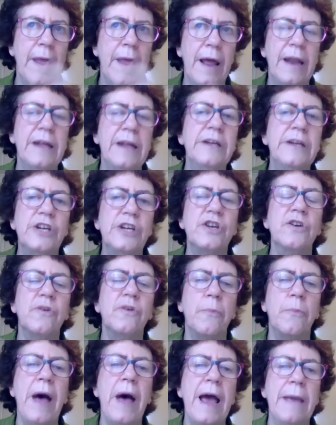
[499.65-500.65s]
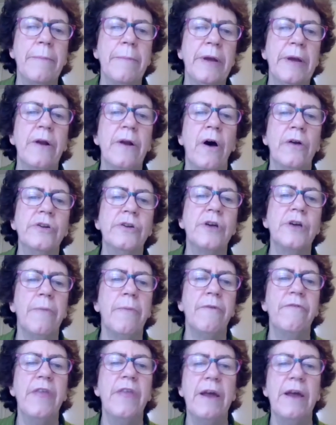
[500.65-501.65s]
additional payment on top
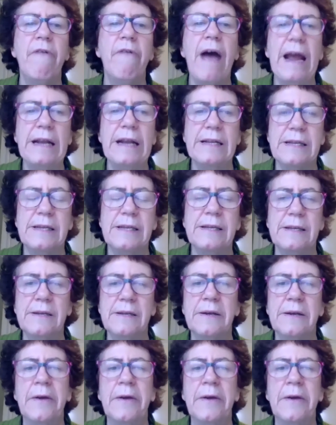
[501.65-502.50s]
of their rates.